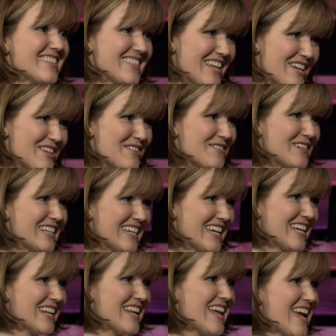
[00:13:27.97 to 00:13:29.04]
Thank you
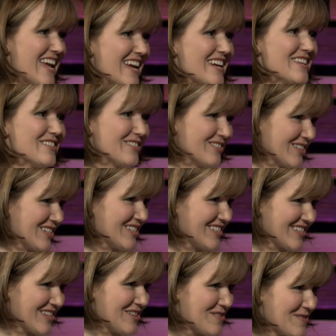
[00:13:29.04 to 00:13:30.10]
again, and good to
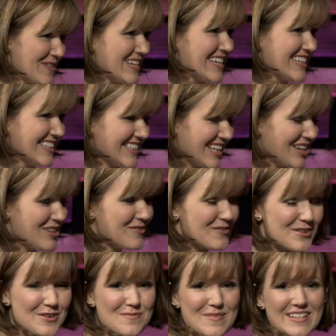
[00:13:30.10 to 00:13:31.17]
see you again. Yep. Thank you for
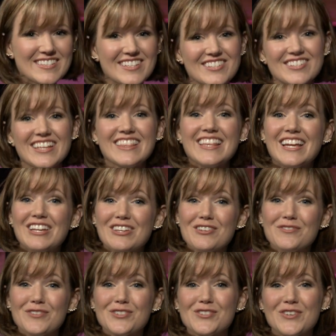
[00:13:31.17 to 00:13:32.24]
your message, and thank
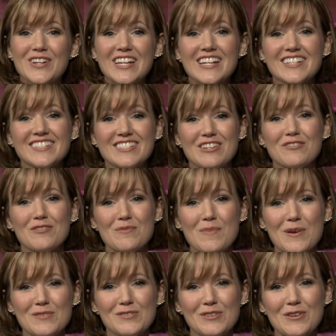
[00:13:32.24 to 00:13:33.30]
you for joining us here for
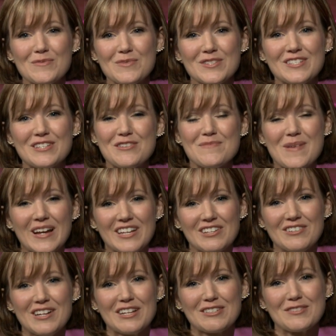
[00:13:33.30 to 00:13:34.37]
Postscript. We'll see you back
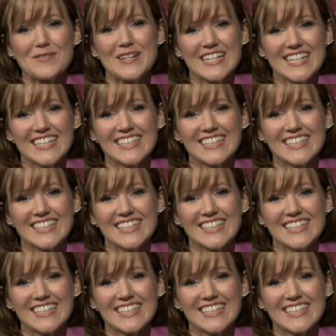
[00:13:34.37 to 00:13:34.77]
here next week.